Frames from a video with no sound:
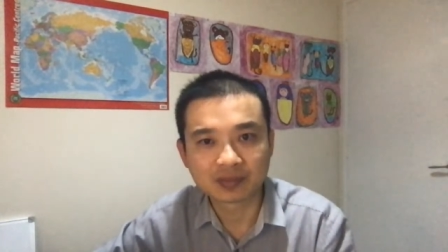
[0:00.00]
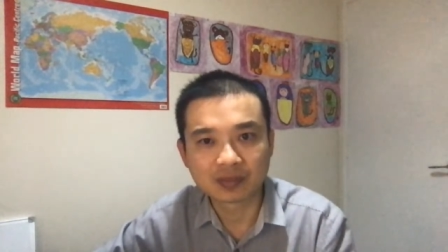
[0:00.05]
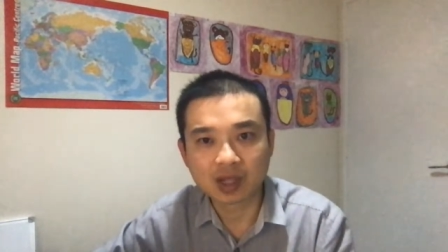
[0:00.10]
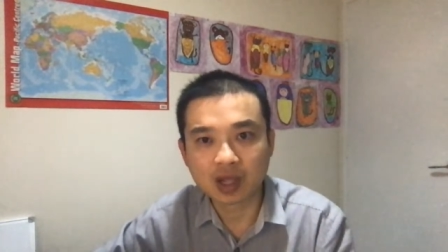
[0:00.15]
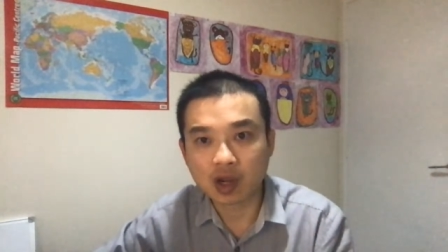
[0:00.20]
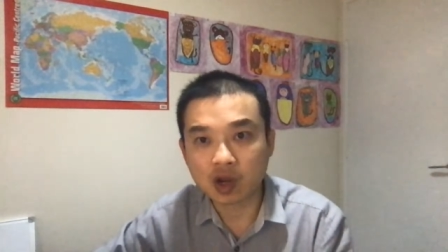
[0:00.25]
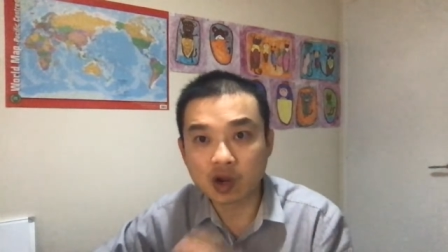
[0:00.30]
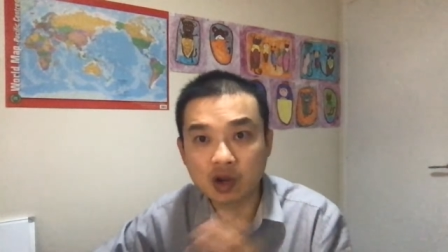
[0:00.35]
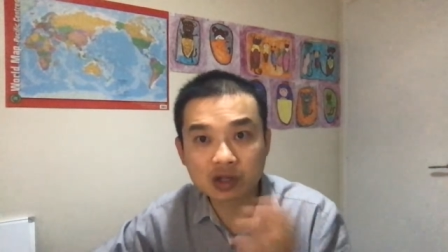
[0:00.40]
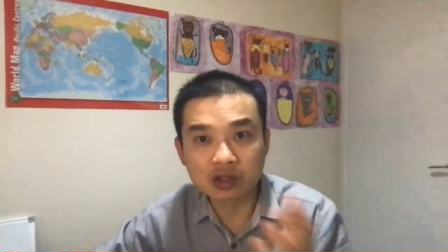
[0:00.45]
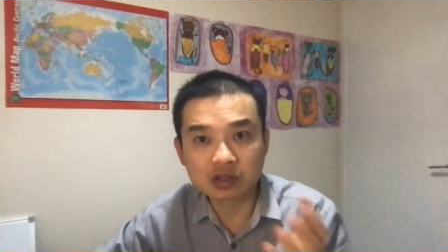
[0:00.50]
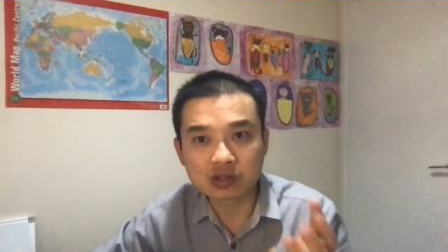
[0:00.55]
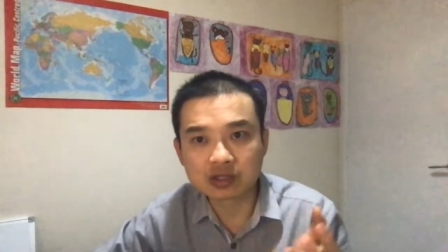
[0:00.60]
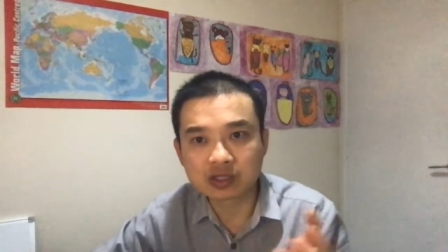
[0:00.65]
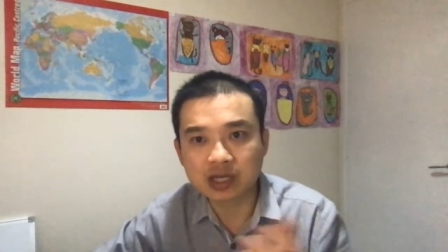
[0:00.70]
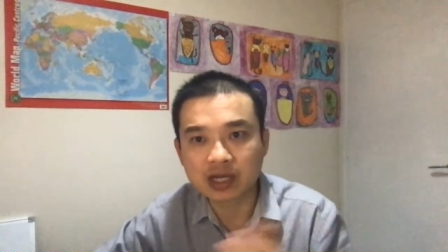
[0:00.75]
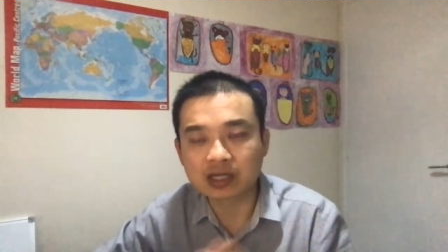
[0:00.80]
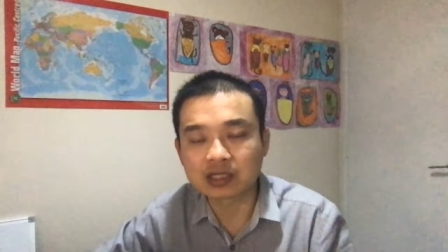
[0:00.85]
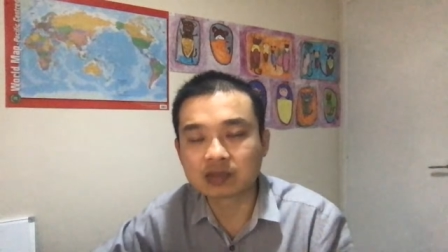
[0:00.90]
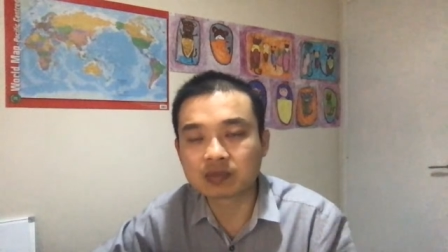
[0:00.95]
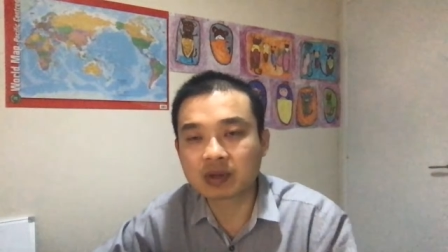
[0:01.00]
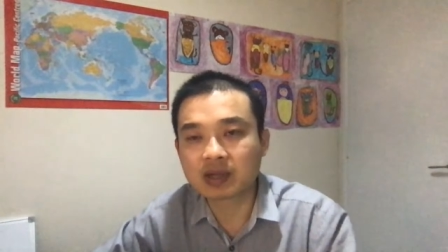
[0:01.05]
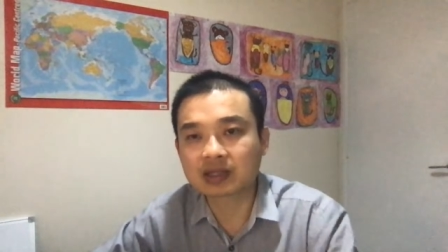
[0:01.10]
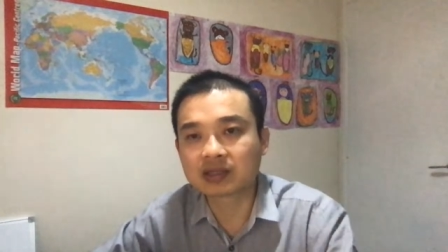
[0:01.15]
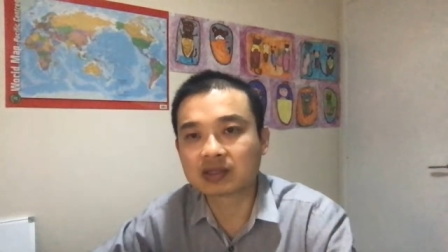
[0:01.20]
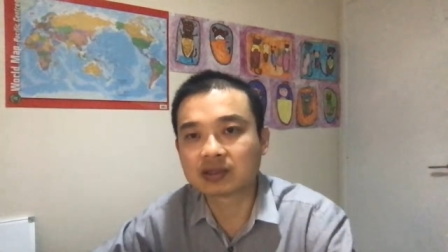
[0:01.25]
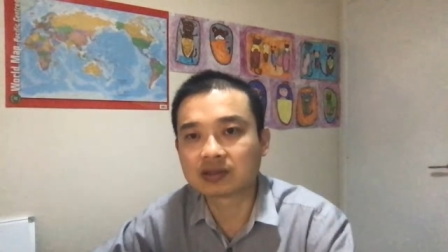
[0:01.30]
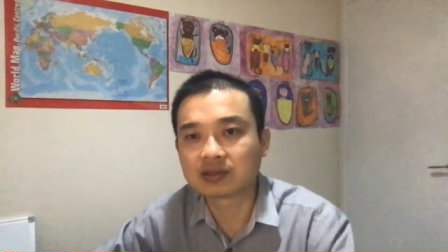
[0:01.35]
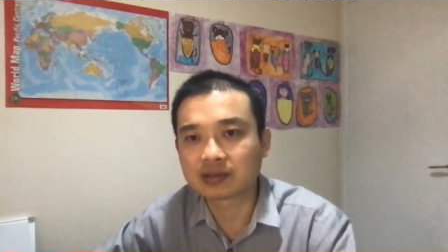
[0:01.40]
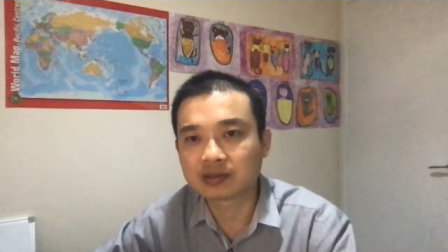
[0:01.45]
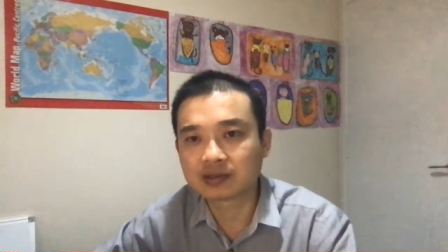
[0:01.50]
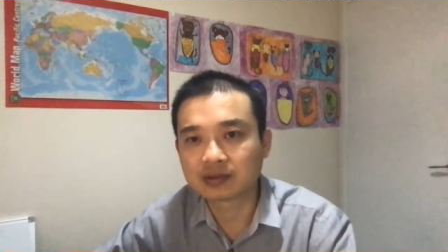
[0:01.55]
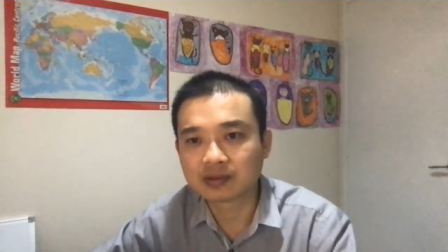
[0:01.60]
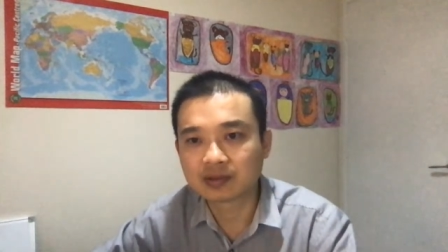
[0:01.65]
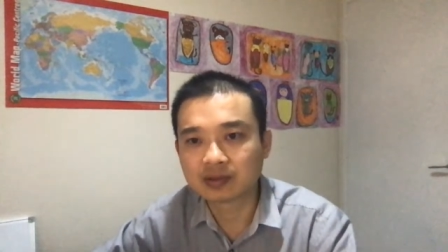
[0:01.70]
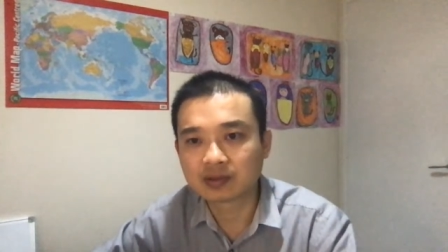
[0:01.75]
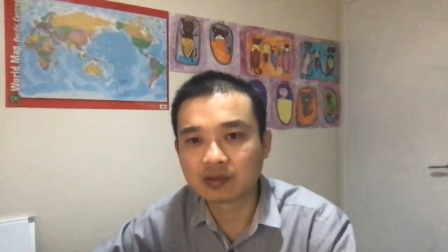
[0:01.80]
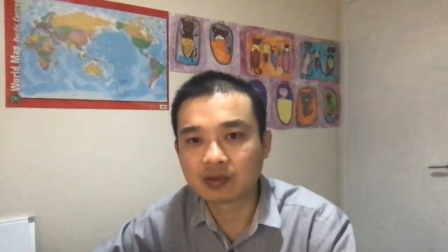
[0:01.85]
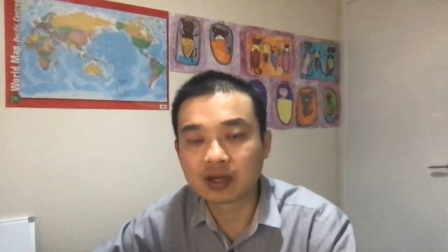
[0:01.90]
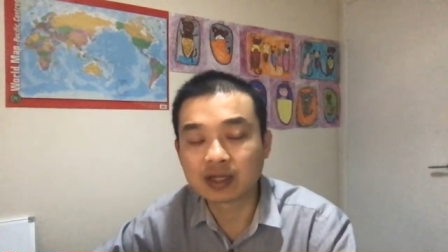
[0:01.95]
according to Chinese medicine.
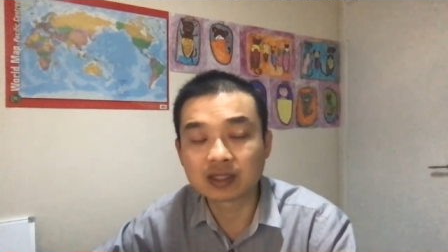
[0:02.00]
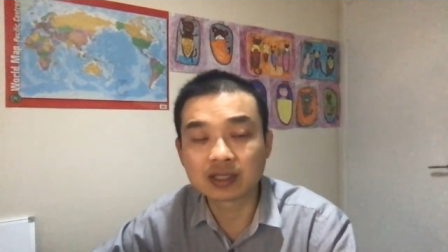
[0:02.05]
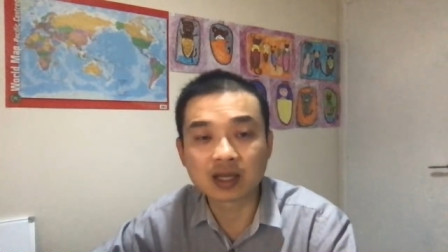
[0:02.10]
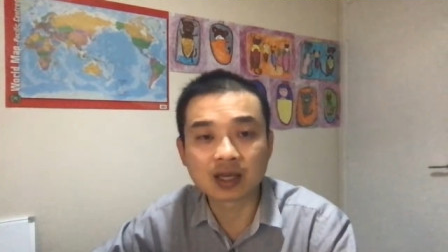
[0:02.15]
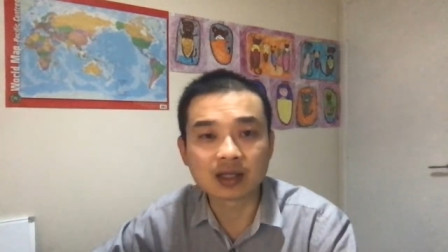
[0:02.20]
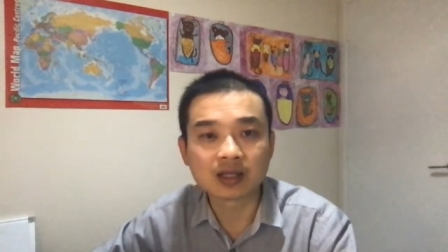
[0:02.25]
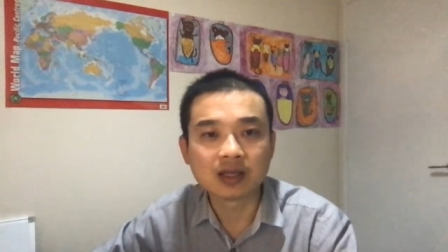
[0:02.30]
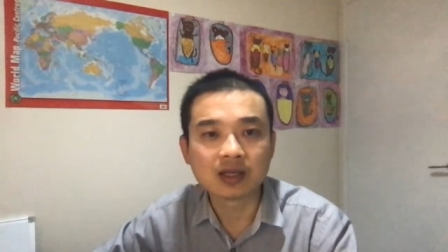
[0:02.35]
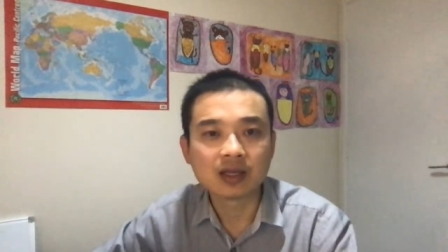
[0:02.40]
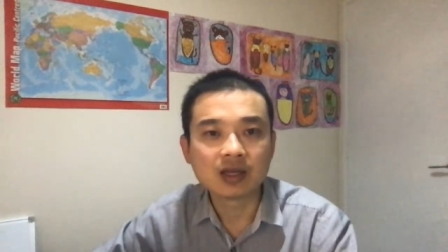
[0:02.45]
Why is that?